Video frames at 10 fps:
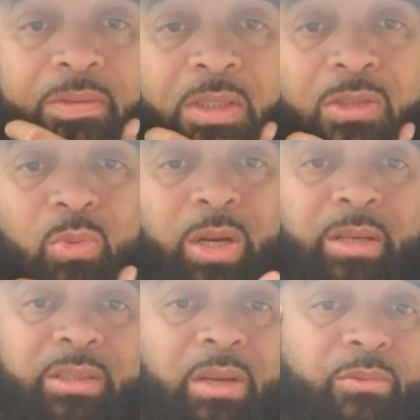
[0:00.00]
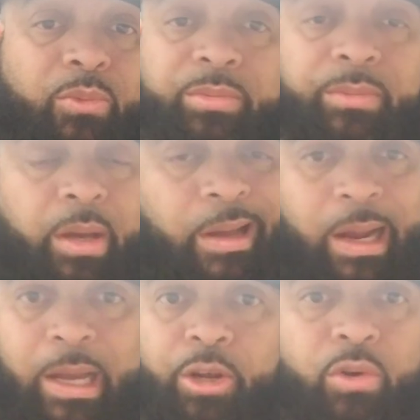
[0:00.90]
Because
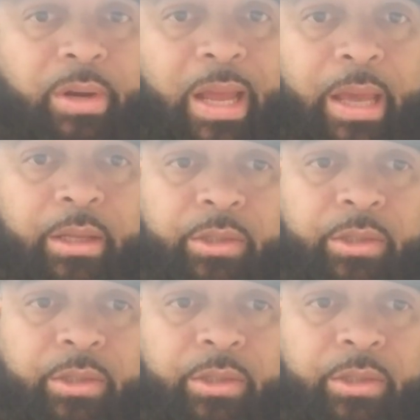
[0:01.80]
I got to go to that.